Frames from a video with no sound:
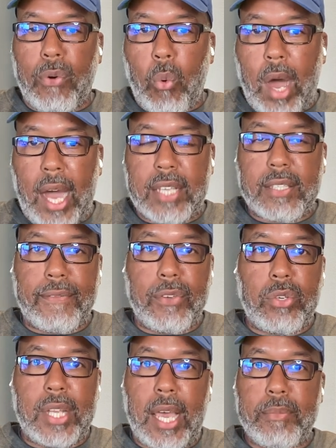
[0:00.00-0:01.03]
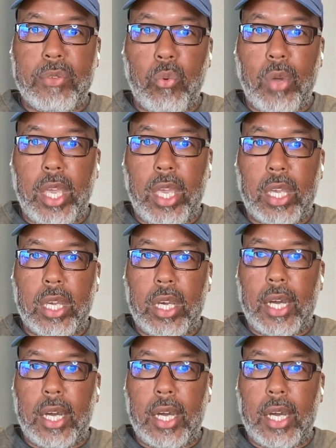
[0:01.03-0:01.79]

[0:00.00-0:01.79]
for walks a few times a week.